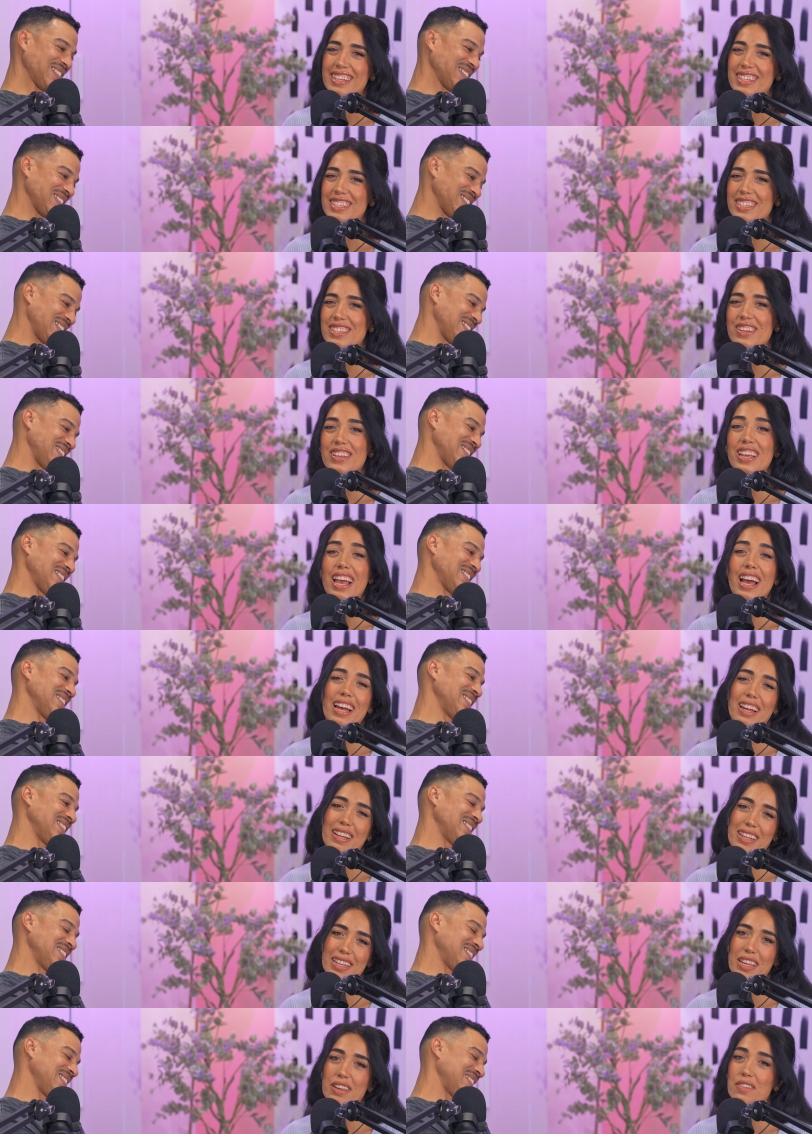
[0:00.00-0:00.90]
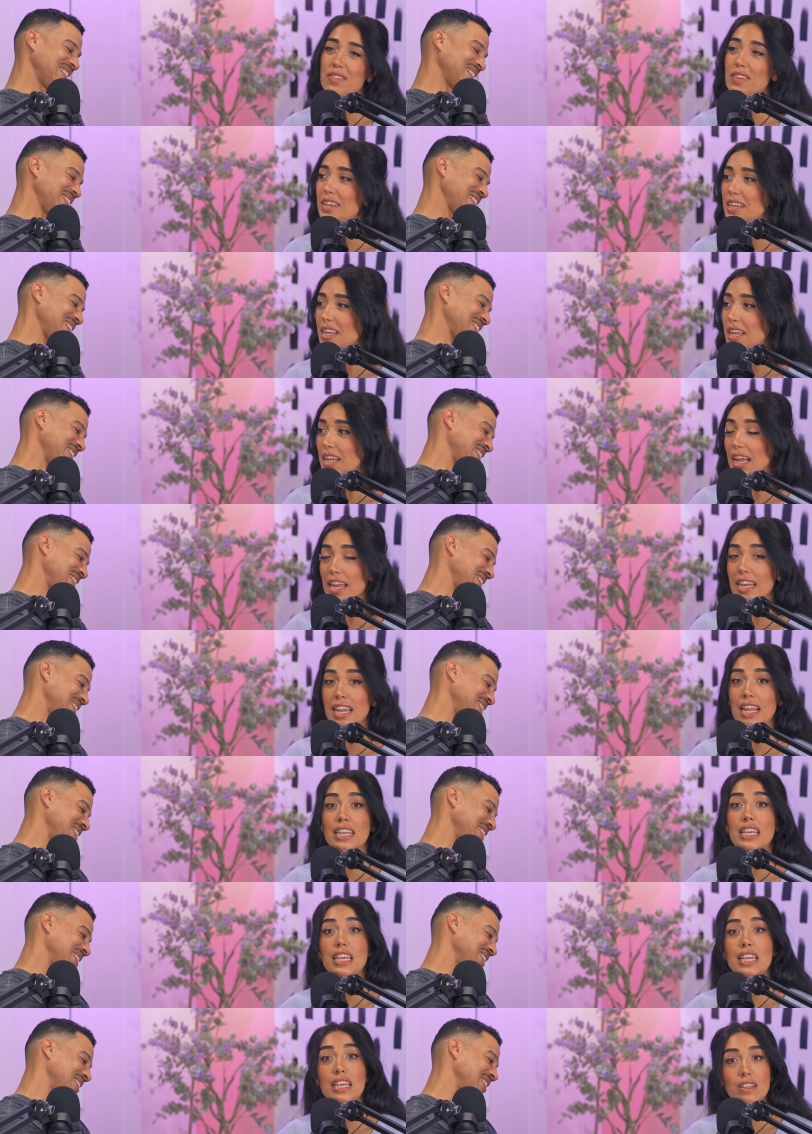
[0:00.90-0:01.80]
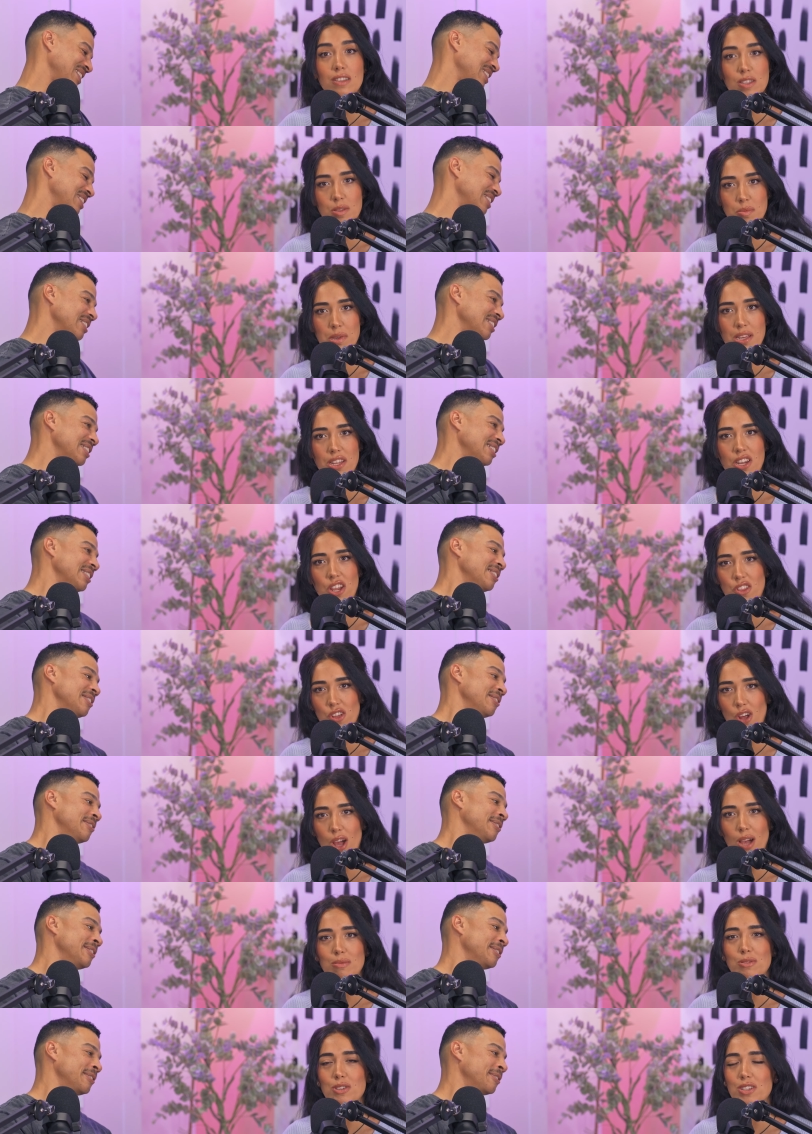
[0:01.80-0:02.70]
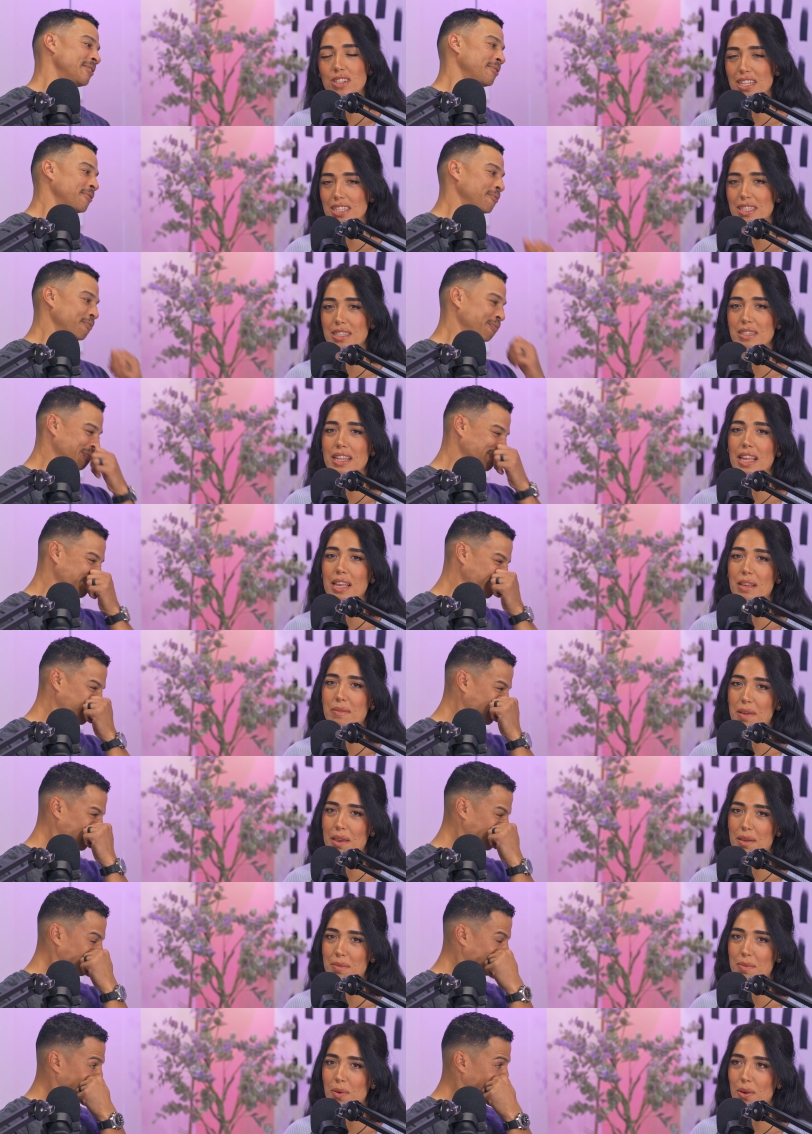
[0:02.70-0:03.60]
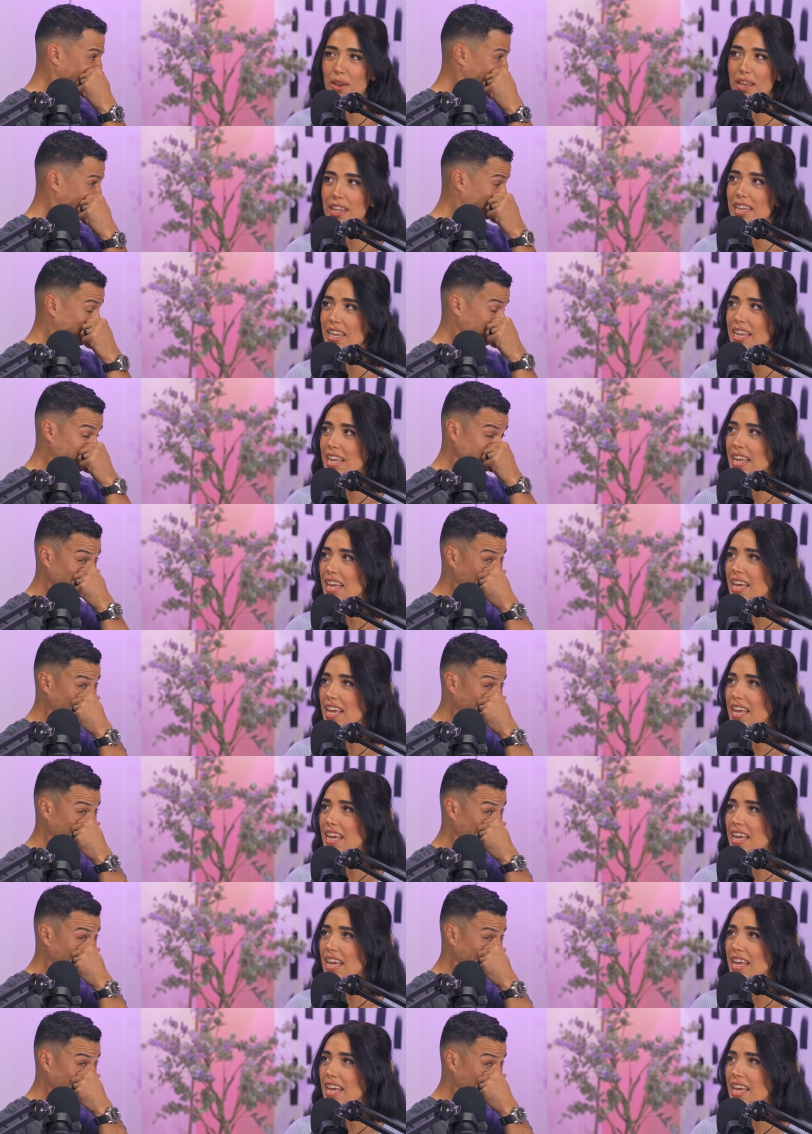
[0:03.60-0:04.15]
Speaker 1: so, yeah, even, and then he gives me another option. That's like my point.